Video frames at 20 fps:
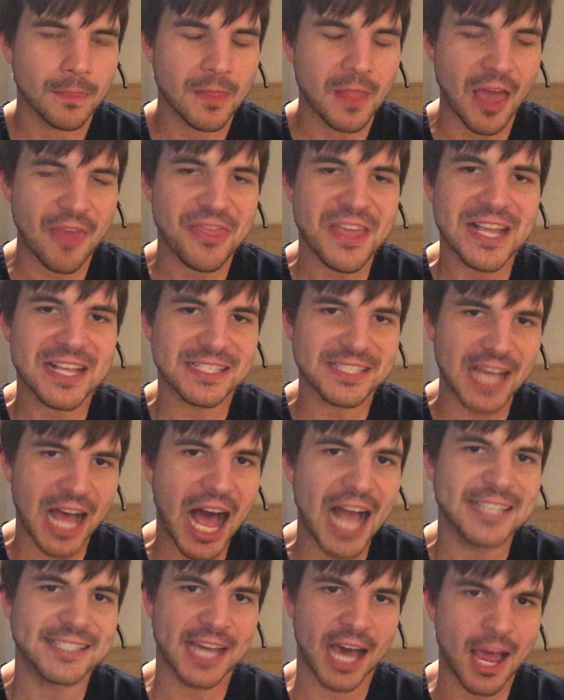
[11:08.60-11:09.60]
I think it's
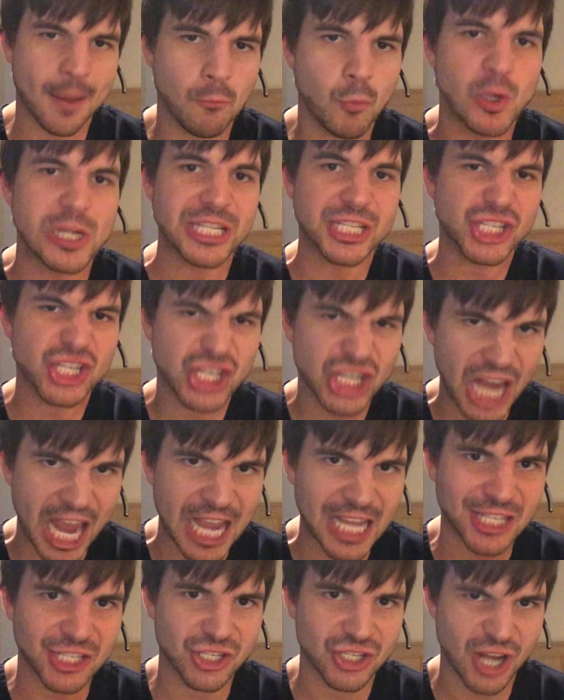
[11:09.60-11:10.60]
high time we
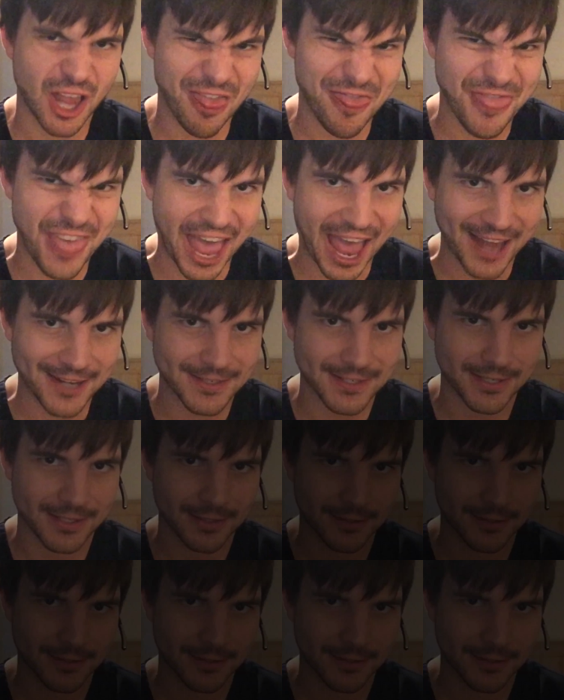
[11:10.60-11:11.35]
change that.